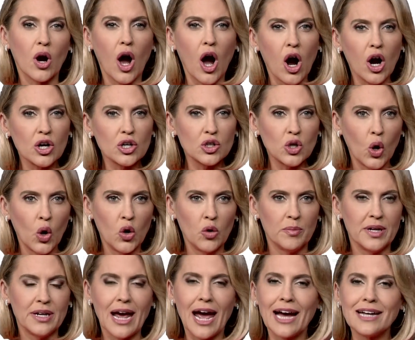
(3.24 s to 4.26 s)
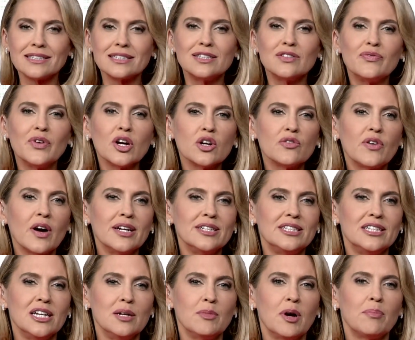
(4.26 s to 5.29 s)
R. Kohlman asked the Verify
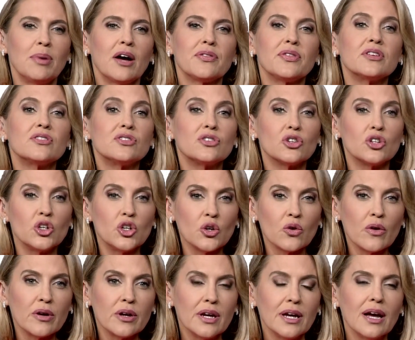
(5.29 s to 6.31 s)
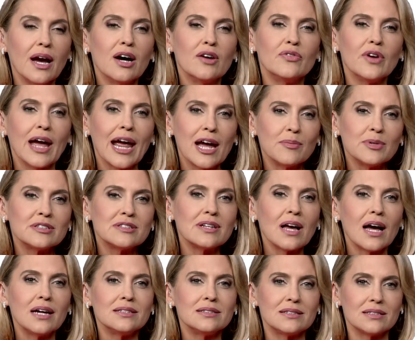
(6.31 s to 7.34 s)
team about the security of
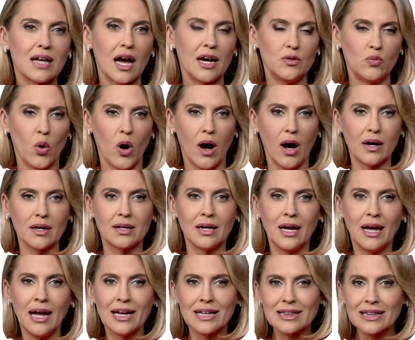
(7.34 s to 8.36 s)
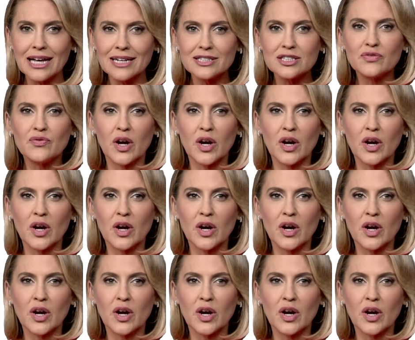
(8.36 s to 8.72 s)
Amazon Sidewalk. Let's